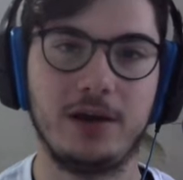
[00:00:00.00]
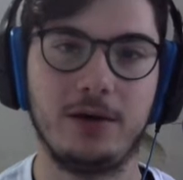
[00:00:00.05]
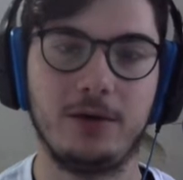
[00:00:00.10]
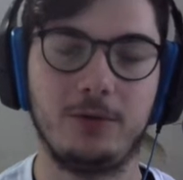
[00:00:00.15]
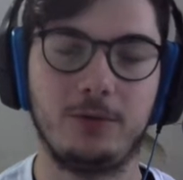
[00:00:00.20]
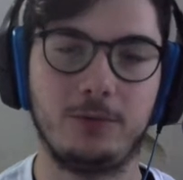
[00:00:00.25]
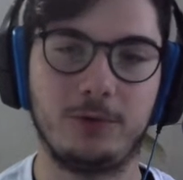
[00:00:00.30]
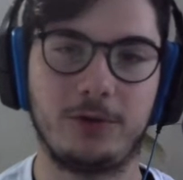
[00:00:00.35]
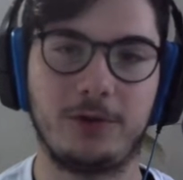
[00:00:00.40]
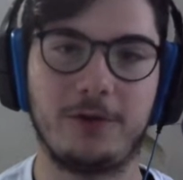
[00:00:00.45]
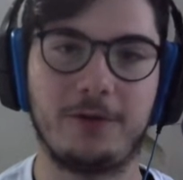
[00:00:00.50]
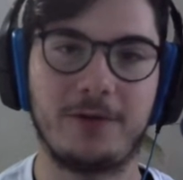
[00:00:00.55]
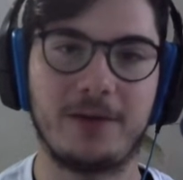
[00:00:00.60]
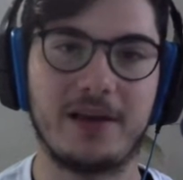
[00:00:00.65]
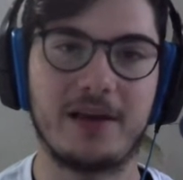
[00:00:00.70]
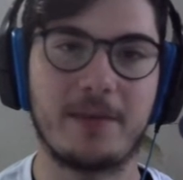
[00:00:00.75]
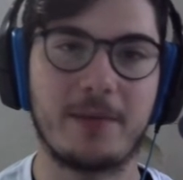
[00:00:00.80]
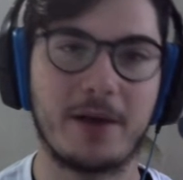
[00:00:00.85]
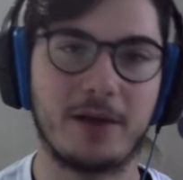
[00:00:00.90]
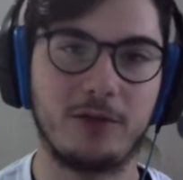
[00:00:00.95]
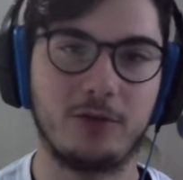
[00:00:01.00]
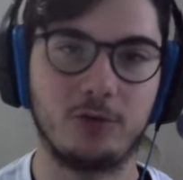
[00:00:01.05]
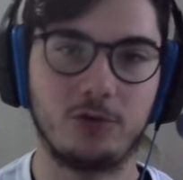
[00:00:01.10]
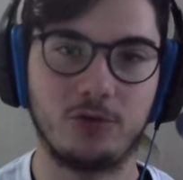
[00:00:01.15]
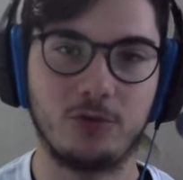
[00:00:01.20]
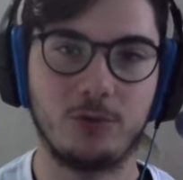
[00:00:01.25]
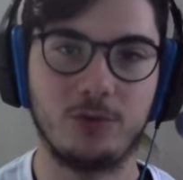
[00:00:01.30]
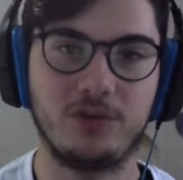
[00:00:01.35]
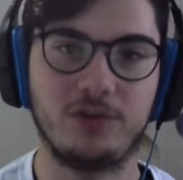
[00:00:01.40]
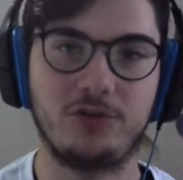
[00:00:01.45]
What do you think about this?
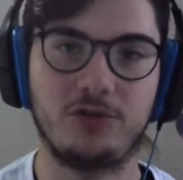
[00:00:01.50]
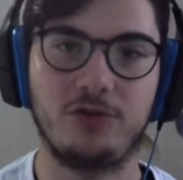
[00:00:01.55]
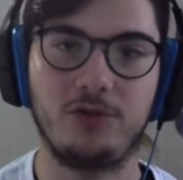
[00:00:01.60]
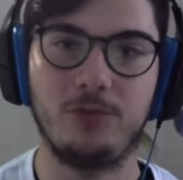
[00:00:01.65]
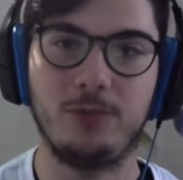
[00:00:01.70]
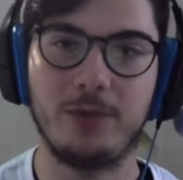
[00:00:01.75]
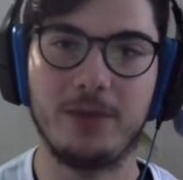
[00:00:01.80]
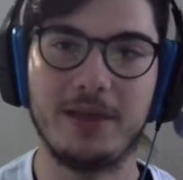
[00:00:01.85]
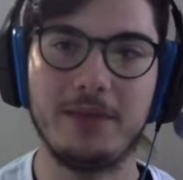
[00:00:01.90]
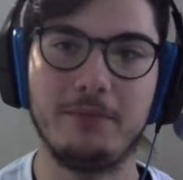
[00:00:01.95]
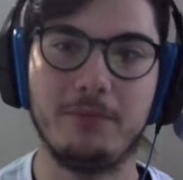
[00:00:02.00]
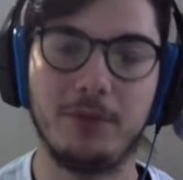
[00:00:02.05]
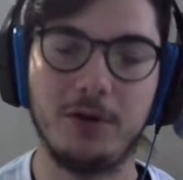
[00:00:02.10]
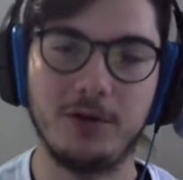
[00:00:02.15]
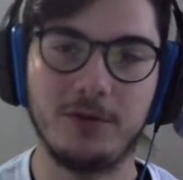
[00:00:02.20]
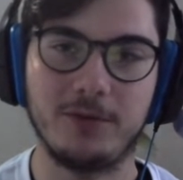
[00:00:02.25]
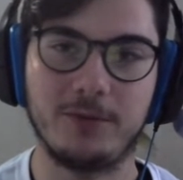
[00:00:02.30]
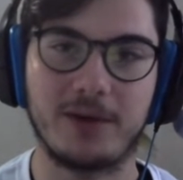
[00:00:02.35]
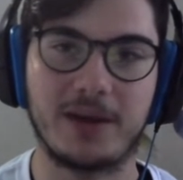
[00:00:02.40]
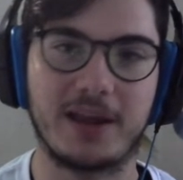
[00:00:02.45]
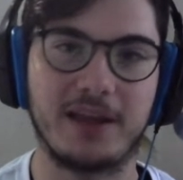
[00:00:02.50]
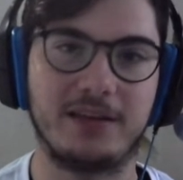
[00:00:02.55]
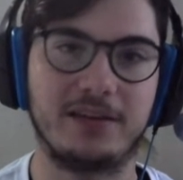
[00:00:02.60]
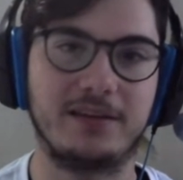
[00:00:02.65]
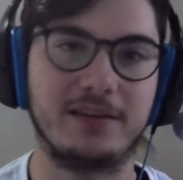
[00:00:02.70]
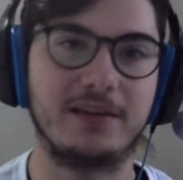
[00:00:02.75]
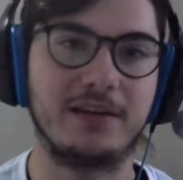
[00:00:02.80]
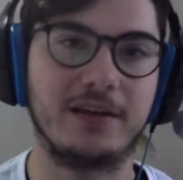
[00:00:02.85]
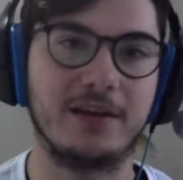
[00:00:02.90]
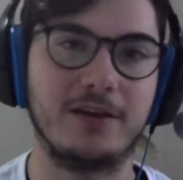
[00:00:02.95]
Should we moderate
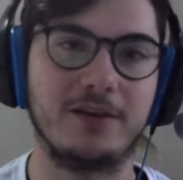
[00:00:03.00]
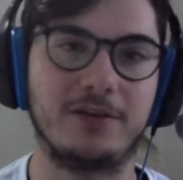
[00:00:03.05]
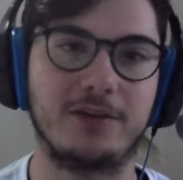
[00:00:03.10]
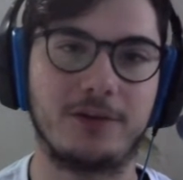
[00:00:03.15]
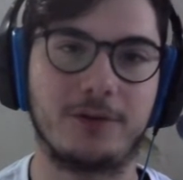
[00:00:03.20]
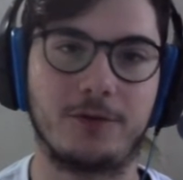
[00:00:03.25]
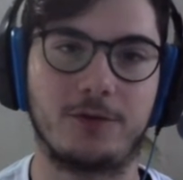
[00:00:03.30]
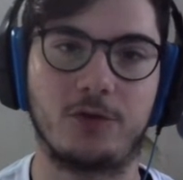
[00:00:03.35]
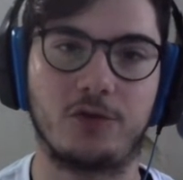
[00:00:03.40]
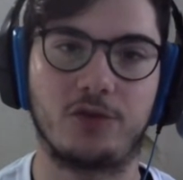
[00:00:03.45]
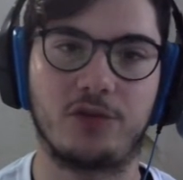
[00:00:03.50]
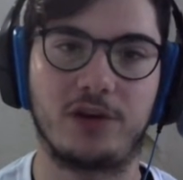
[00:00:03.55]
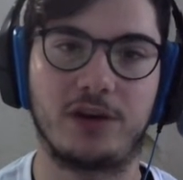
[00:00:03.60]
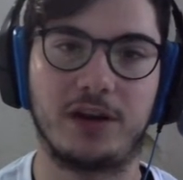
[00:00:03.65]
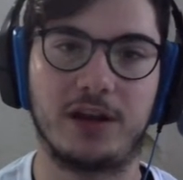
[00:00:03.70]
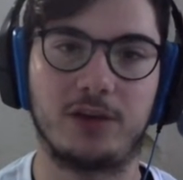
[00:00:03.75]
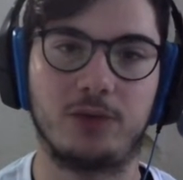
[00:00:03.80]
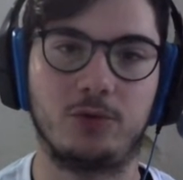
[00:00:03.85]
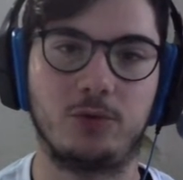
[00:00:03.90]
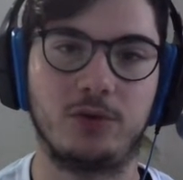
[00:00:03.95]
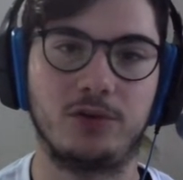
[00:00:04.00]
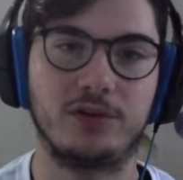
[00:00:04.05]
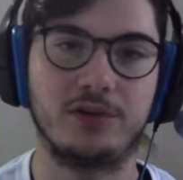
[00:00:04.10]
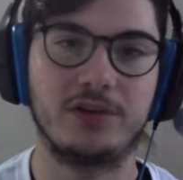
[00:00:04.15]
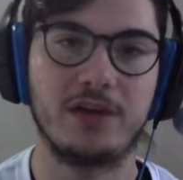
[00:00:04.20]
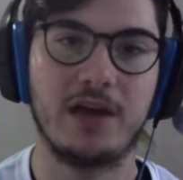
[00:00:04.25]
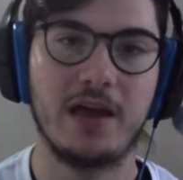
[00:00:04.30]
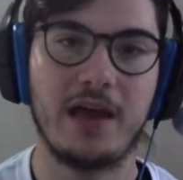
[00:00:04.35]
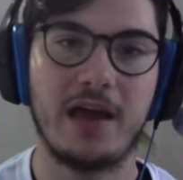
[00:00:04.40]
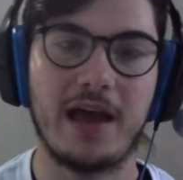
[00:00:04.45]
the usage of social networks
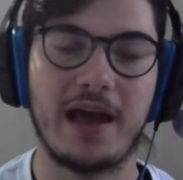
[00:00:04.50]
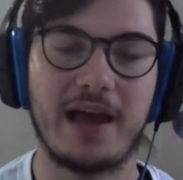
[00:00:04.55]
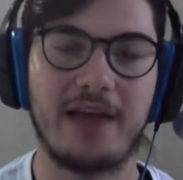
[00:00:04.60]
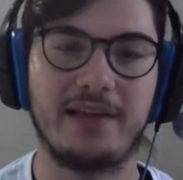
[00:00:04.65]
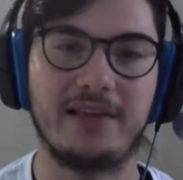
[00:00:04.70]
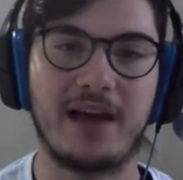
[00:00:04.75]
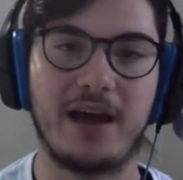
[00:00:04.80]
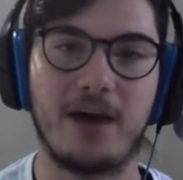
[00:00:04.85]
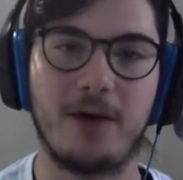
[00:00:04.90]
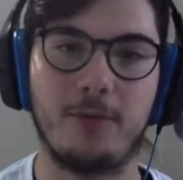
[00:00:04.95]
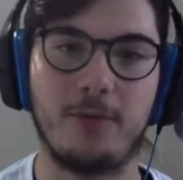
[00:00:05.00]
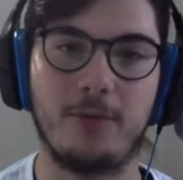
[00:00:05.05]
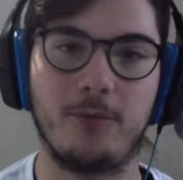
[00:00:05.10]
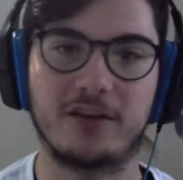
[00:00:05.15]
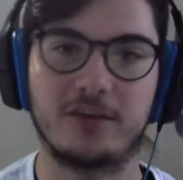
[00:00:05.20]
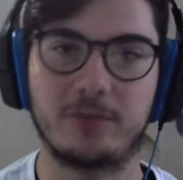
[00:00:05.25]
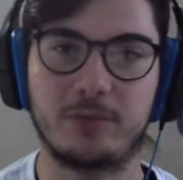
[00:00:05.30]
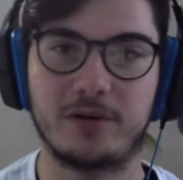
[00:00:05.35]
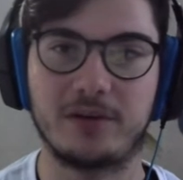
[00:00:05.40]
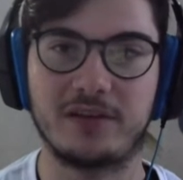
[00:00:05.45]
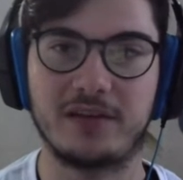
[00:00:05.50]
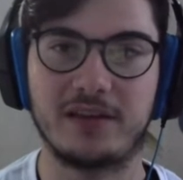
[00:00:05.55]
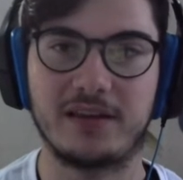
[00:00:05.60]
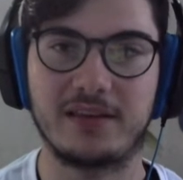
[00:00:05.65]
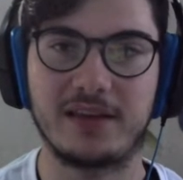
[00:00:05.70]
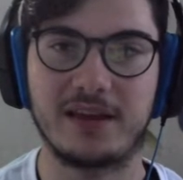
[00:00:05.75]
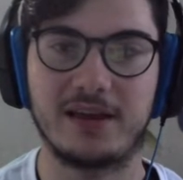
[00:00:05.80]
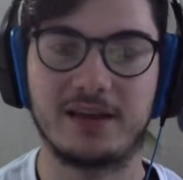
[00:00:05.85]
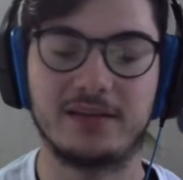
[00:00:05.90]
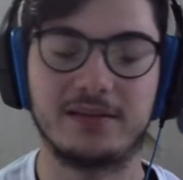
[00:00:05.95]
and how we express
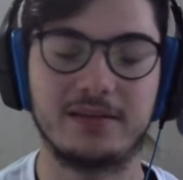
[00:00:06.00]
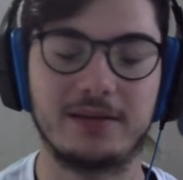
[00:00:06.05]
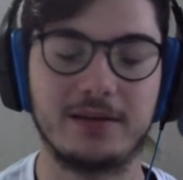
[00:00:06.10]
ideas?